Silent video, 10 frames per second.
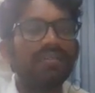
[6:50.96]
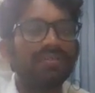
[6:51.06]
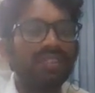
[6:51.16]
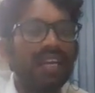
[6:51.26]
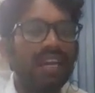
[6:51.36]

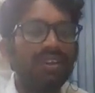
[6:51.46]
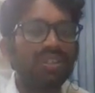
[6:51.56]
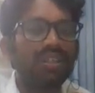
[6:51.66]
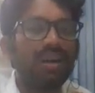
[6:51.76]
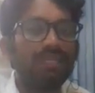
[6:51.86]

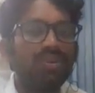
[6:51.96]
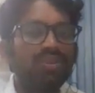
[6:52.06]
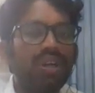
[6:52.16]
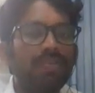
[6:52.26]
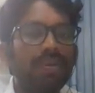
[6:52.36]
halogen compound
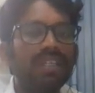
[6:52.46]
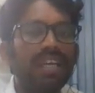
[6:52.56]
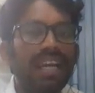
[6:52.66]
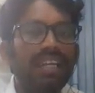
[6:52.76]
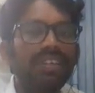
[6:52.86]
topic.
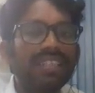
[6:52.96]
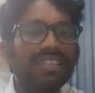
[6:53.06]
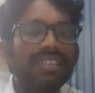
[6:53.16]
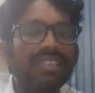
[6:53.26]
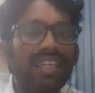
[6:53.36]
And you can
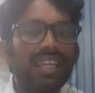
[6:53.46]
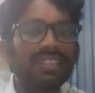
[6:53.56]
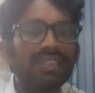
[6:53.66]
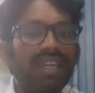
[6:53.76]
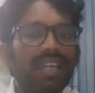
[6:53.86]
see the next
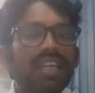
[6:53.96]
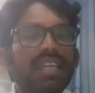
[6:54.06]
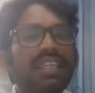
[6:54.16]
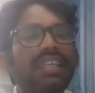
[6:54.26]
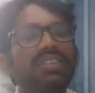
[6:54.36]
one,
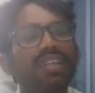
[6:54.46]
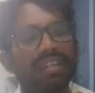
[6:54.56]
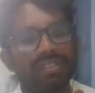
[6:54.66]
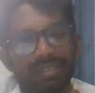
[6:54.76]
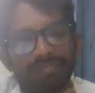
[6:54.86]
ether.
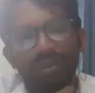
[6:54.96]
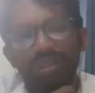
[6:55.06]
Simple.